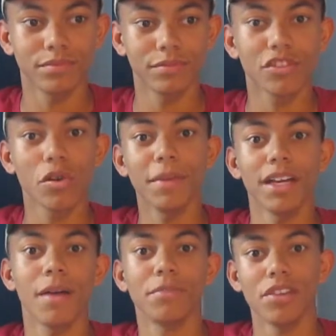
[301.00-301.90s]

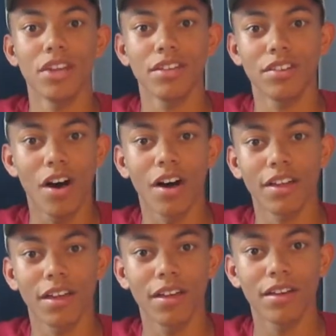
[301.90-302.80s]
swimming up to the
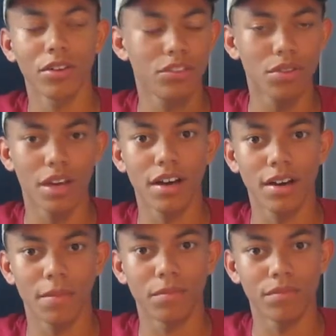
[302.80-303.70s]
dock, or to
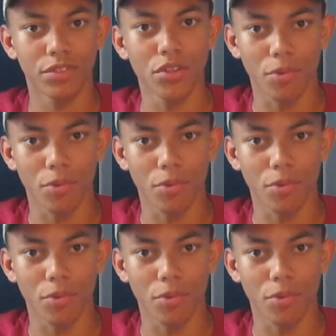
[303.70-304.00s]
the